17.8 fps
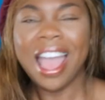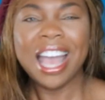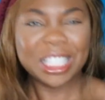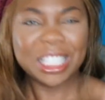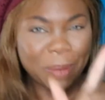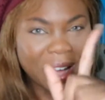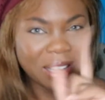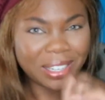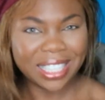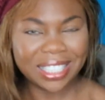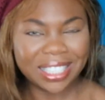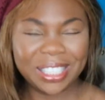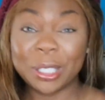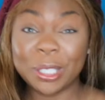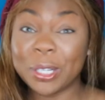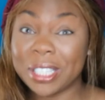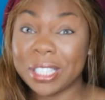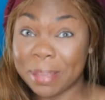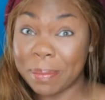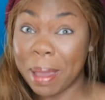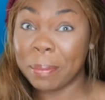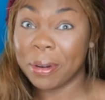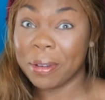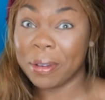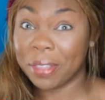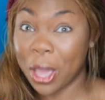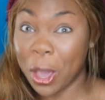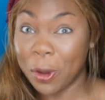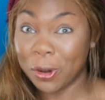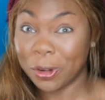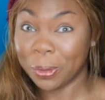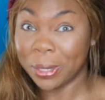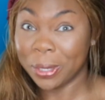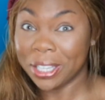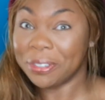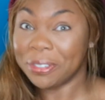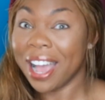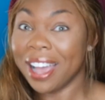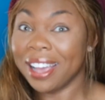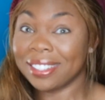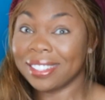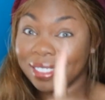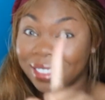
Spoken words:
Spotlight Stealer is a member of the Coterie, you guys.